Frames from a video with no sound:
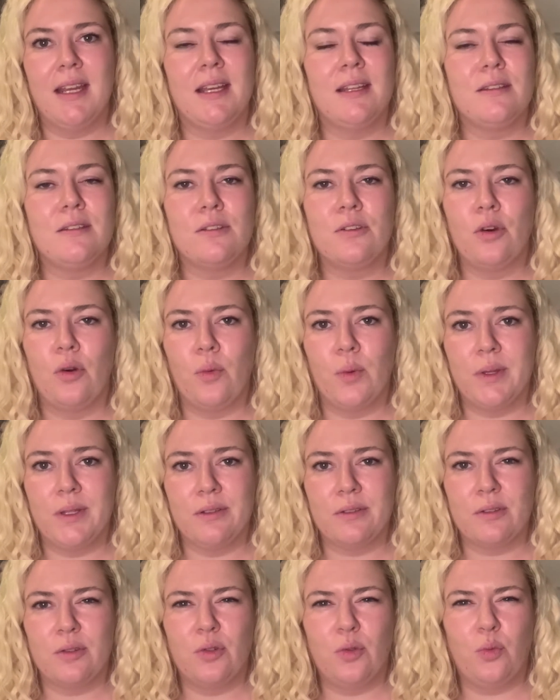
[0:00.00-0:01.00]
It's not one
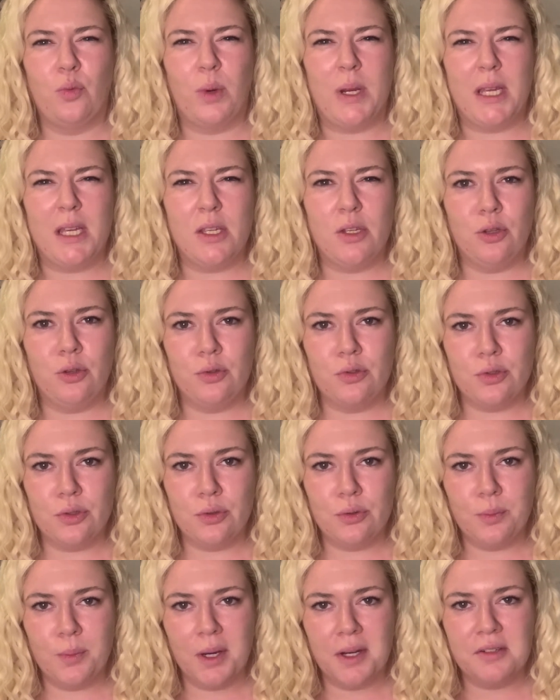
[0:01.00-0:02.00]
that's going to wake you
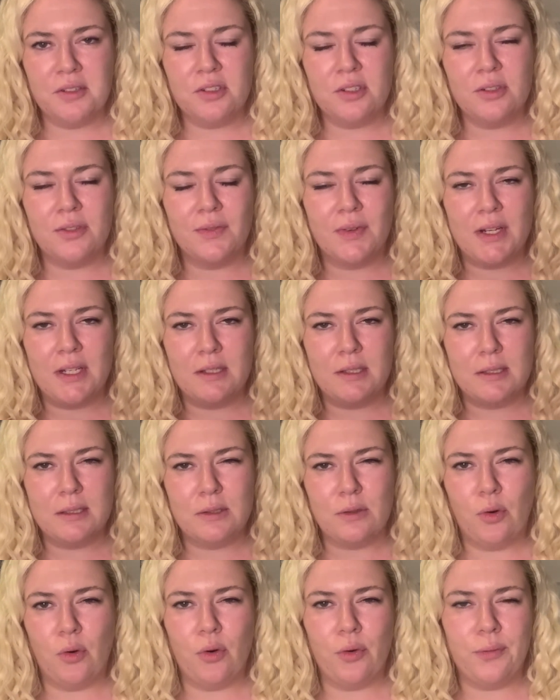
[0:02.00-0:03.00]
too much. It's very
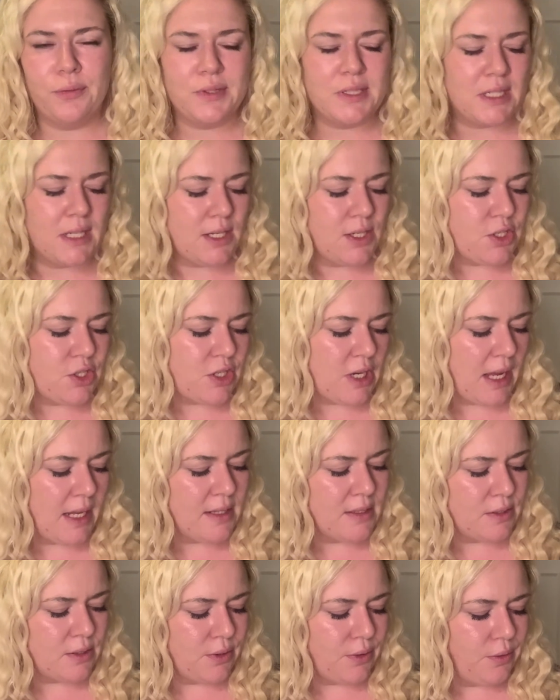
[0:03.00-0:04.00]
soft and
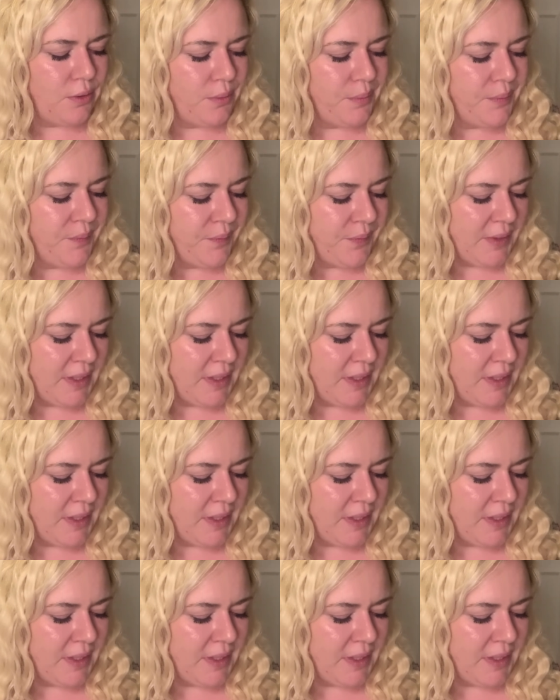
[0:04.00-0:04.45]
gentle.